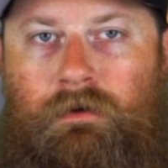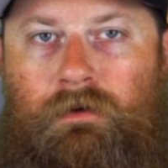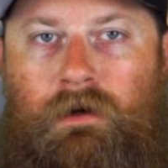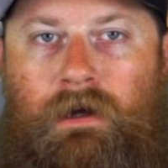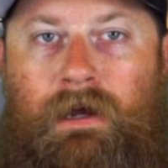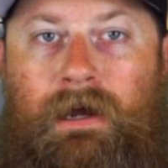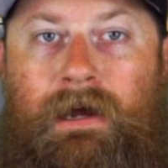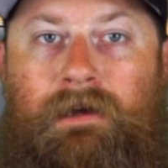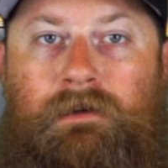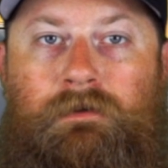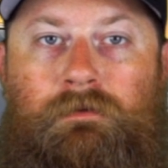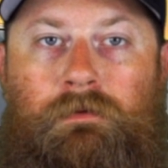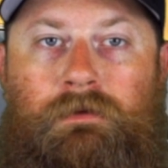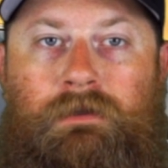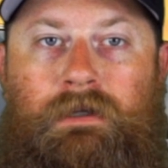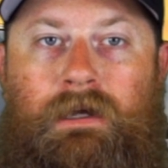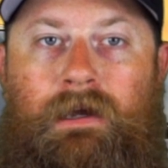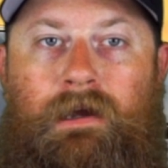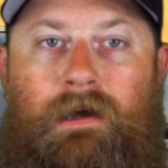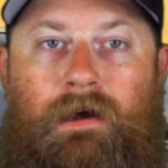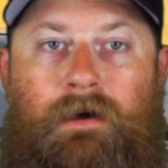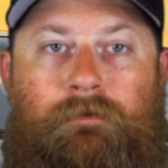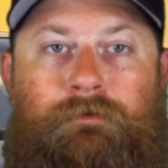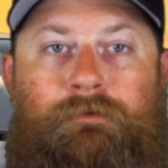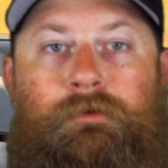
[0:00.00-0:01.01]
guys will
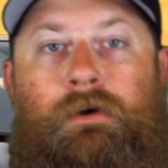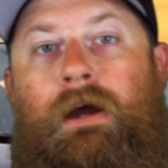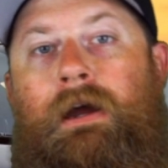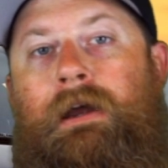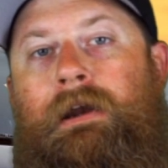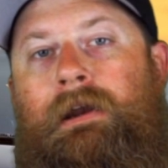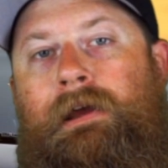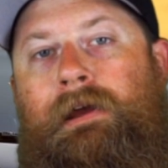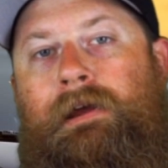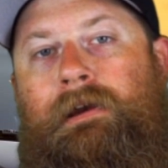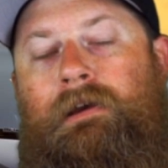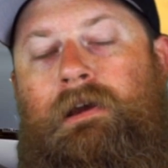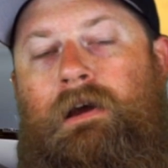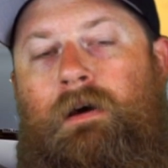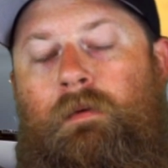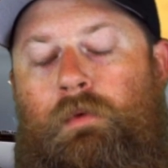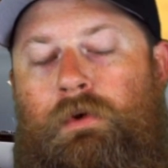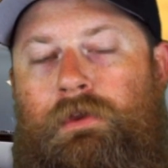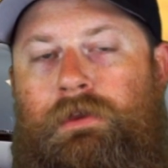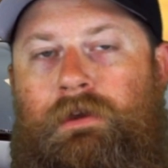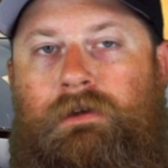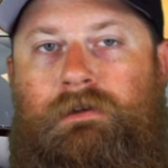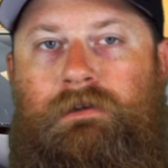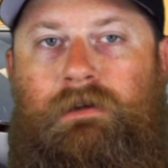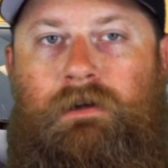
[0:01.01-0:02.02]
take off Friday and come
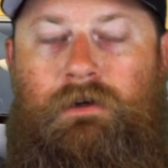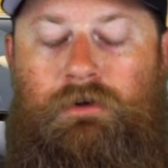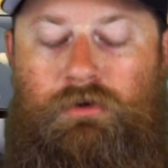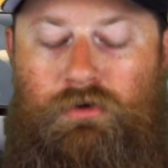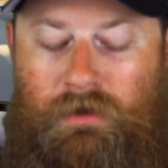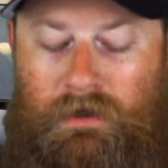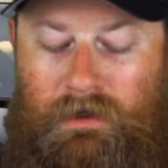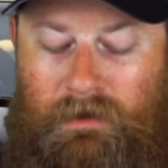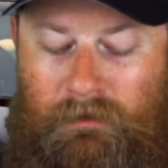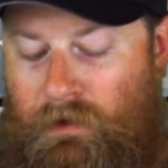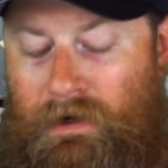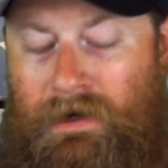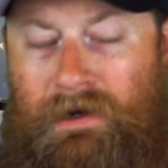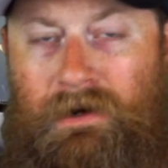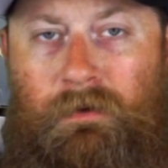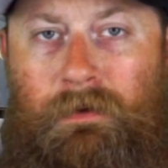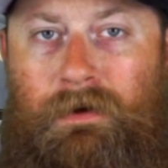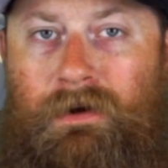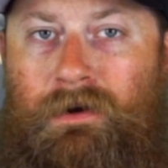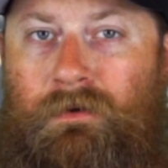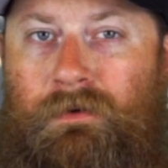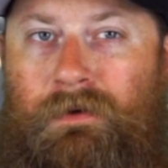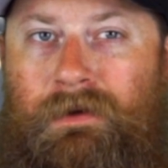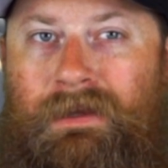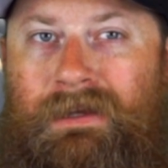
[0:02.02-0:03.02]
with us on a trip. Right now, we
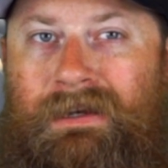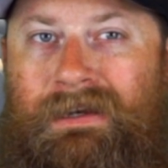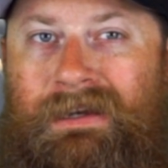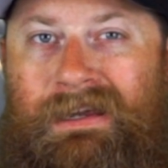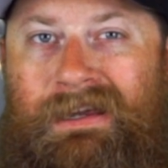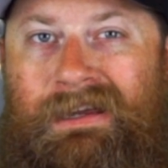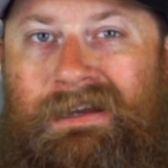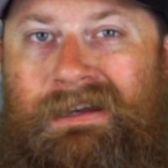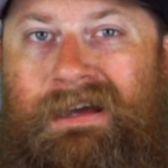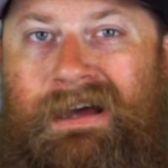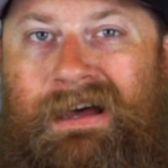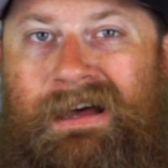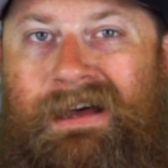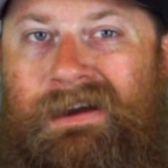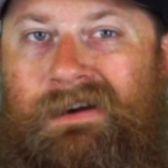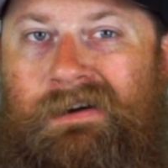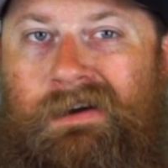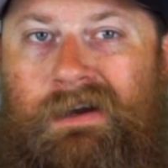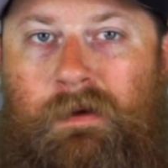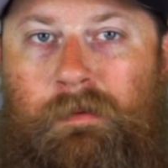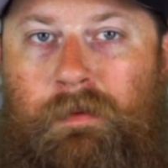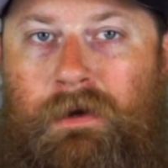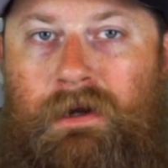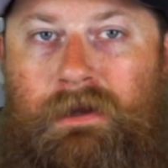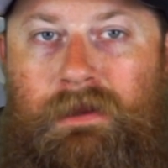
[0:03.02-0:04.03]
don't really need to hire
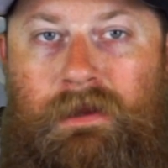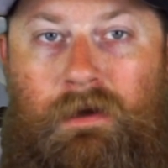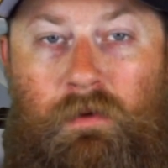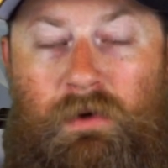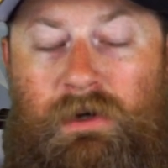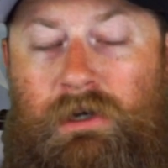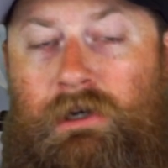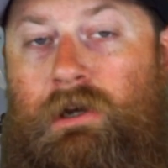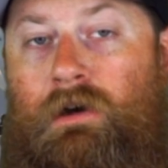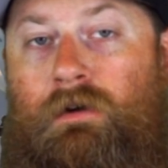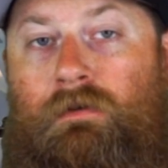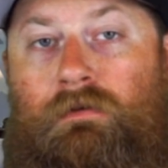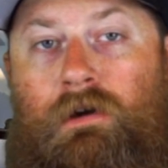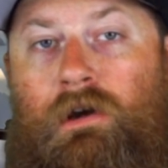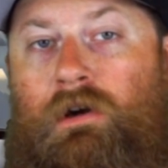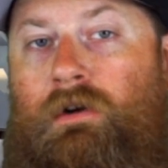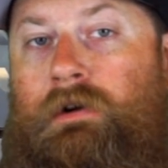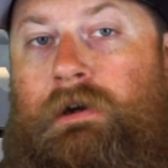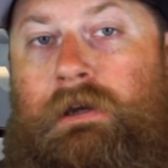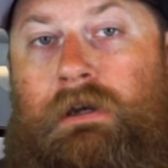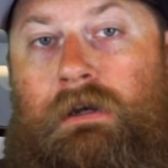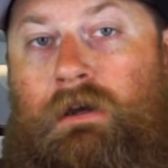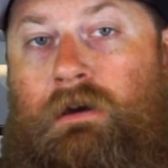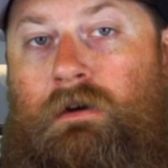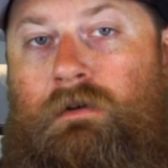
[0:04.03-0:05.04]
anybody that we don't
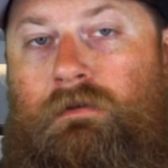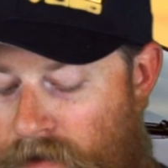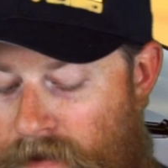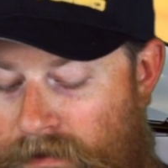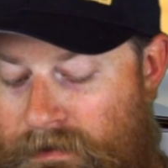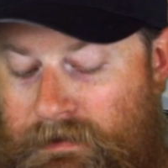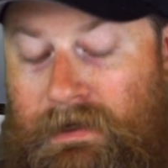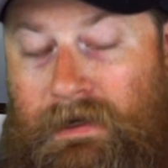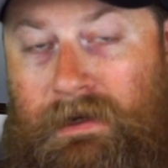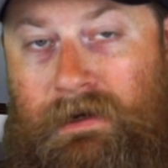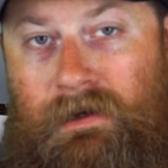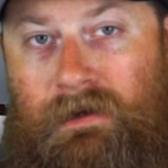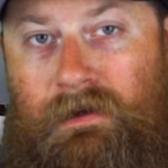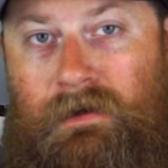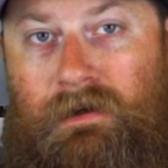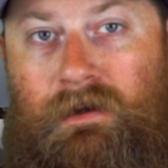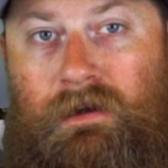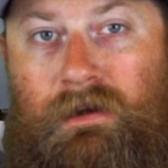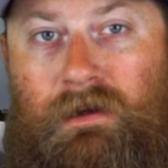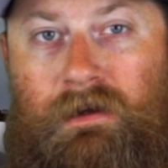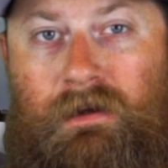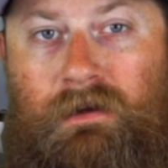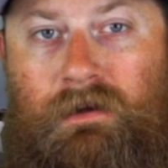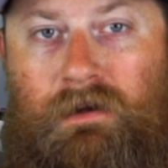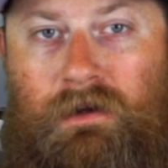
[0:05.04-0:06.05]
already know. That's kind of
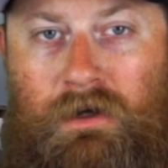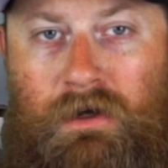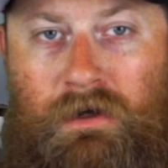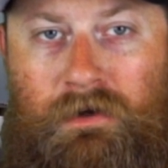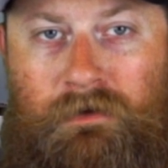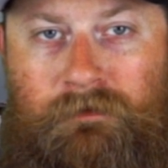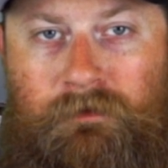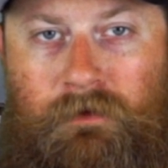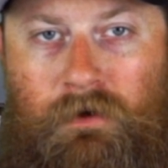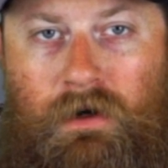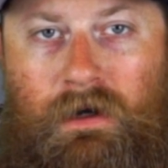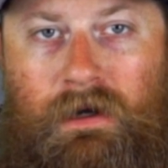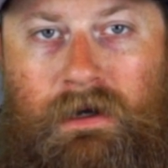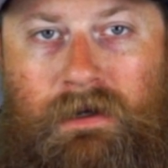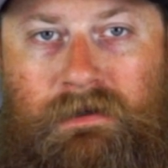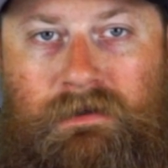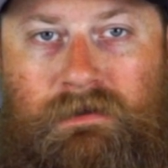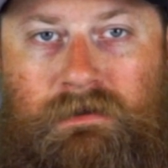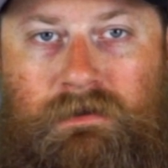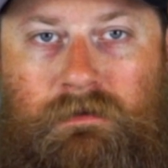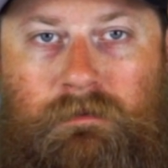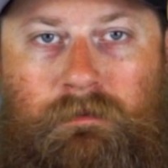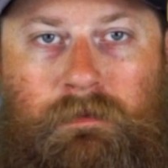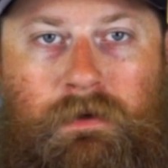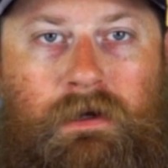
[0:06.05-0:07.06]
good for
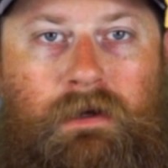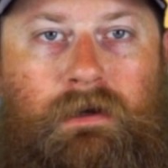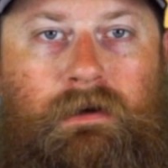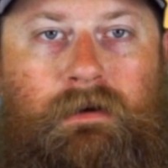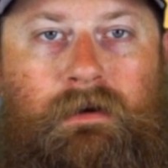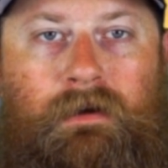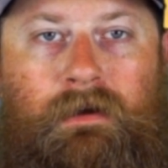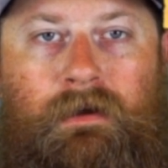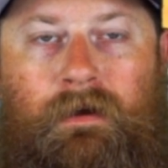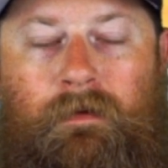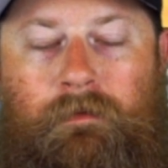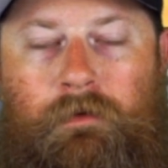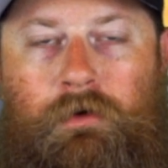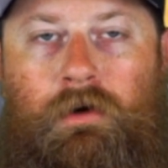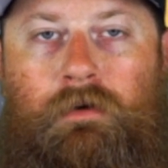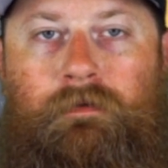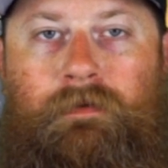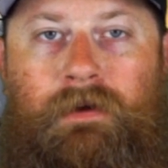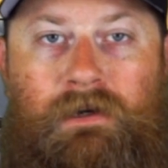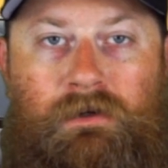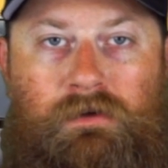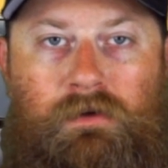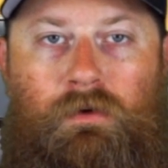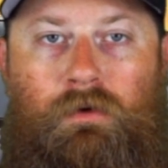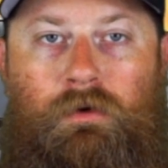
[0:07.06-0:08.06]
us, but I'm sure
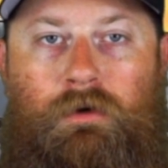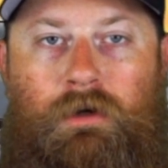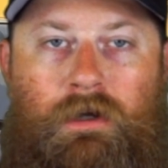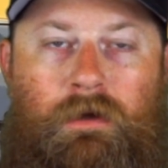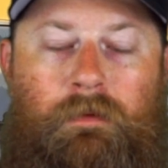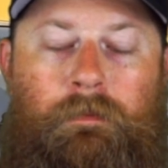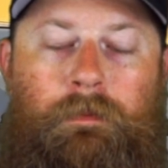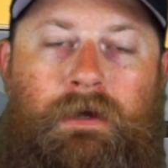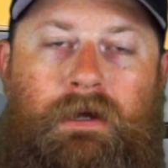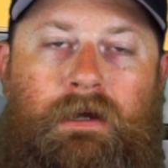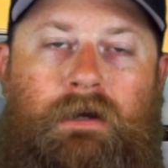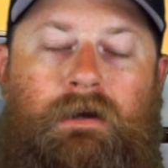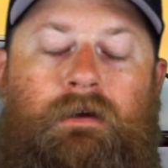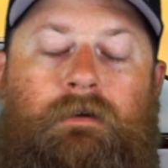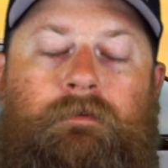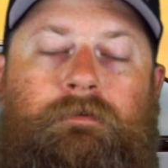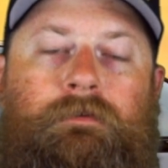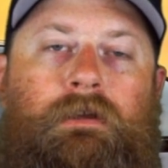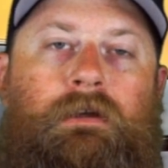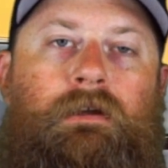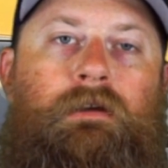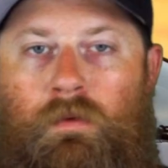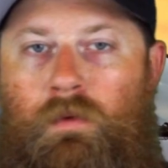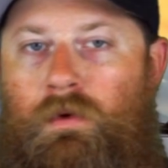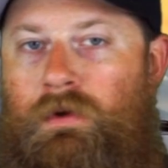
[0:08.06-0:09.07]
eventually we'll get big enough
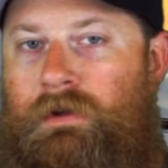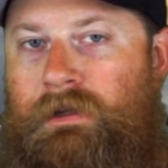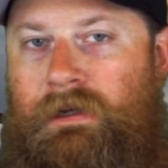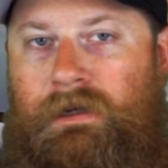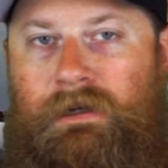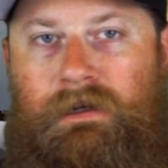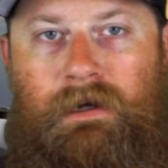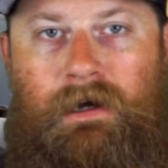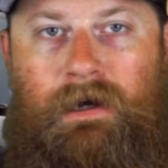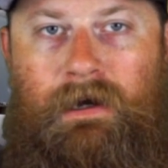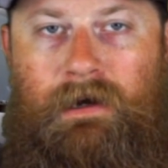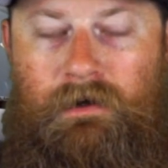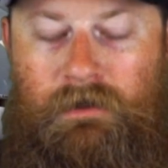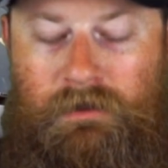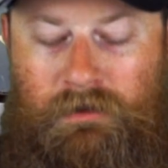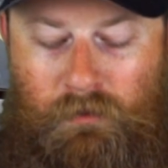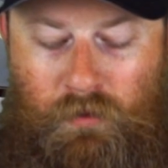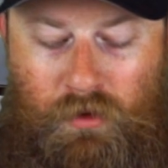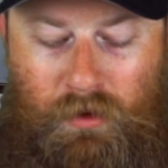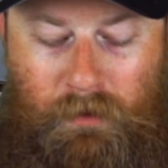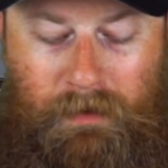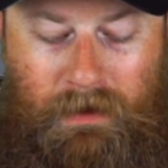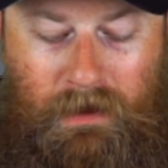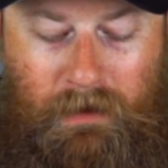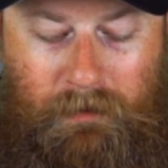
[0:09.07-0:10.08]
that we'll need to hire some
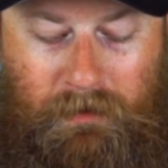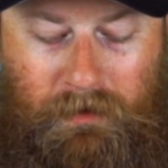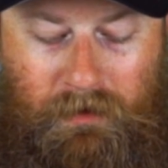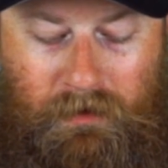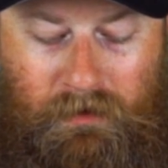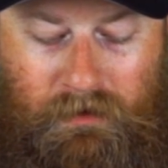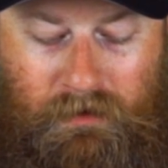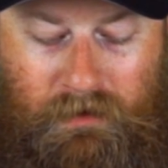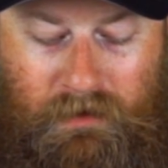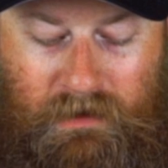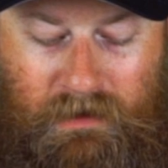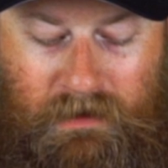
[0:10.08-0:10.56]
more people.